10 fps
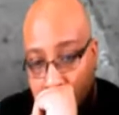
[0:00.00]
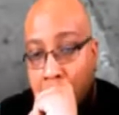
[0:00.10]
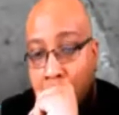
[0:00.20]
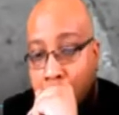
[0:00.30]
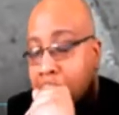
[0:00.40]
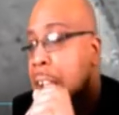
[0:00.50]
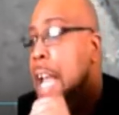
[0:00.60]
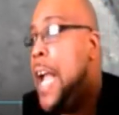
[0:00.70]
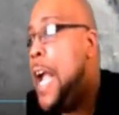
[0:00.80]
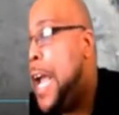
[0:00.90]
Right,
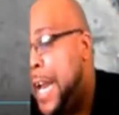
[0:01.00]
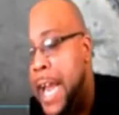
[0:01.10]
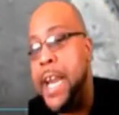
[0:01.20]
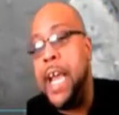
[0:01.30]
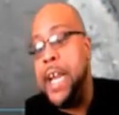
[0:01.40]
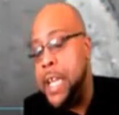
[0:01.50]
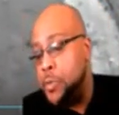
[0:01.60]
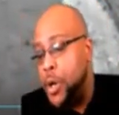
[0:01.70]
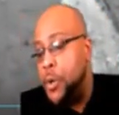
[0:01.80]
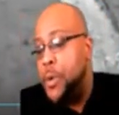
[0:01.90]
and that's
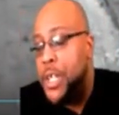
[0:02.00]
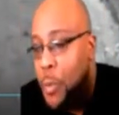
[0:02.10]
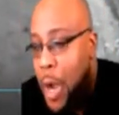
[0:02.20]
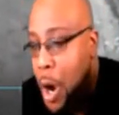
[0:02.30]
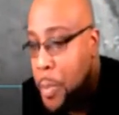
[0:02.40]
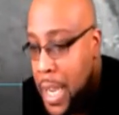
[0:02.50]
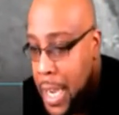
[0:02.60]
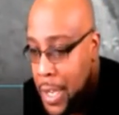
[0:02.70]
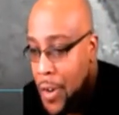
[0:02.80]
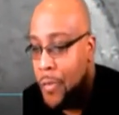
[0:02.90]
one of the reasons why I'm
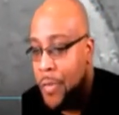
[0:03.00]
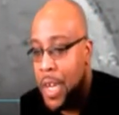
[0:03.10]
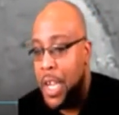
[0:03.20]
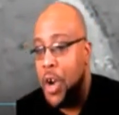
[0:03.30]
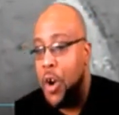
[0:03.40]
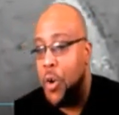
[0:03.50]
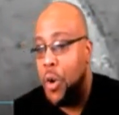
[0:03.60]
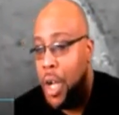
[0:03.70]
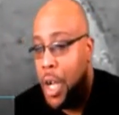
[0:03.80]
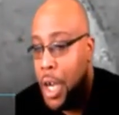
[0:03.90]
playing your video,
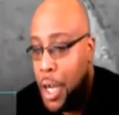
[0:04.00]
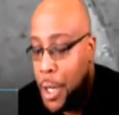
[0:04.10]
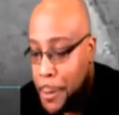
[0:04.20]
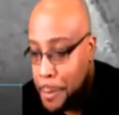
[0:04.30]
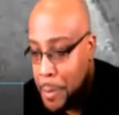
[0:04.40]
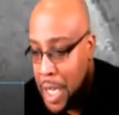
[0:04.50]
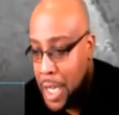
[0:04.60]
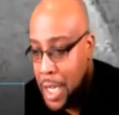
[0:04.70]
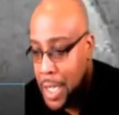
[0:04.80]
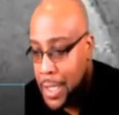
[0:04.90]

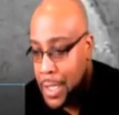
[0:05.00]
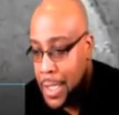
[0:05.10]
because